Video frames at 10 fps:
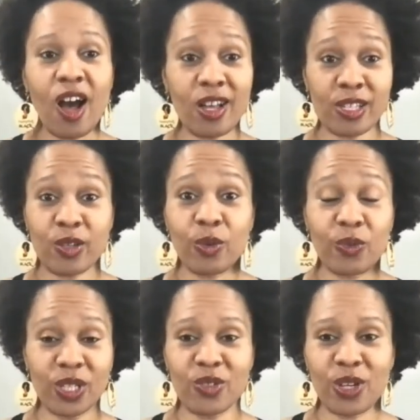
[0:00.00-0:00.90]
Also, if
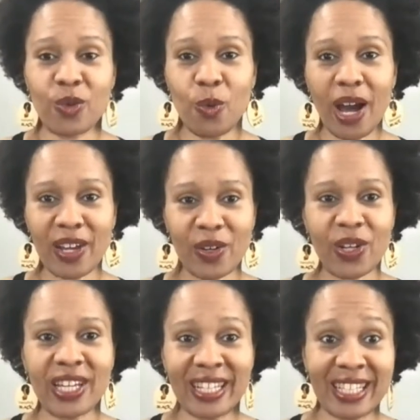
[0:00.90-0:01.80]
we drink
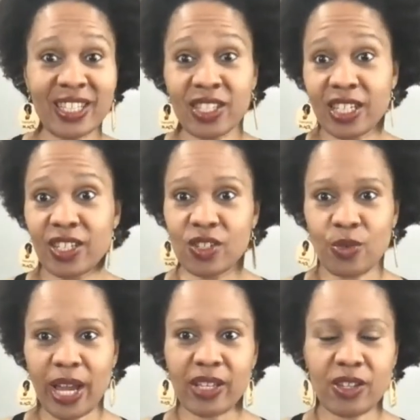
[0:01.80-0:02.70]
water, it
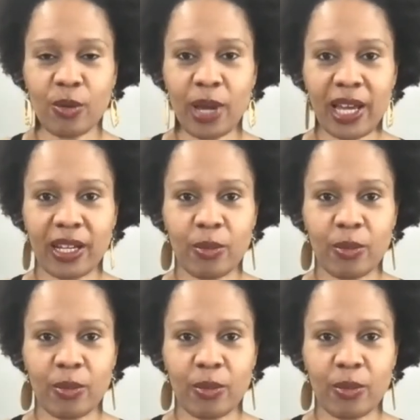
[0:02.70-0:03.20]
distracts our body.